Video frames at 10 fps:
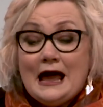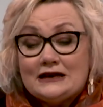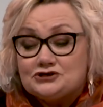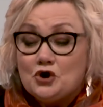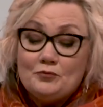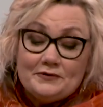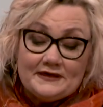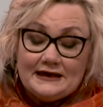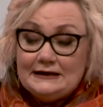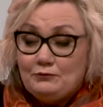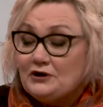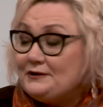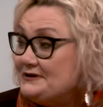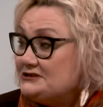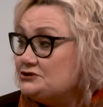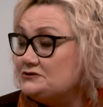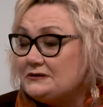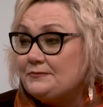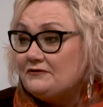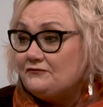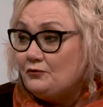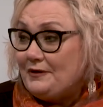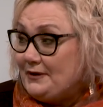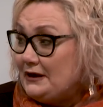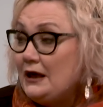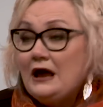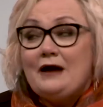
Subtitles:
and told me that he wanted me to do something for women.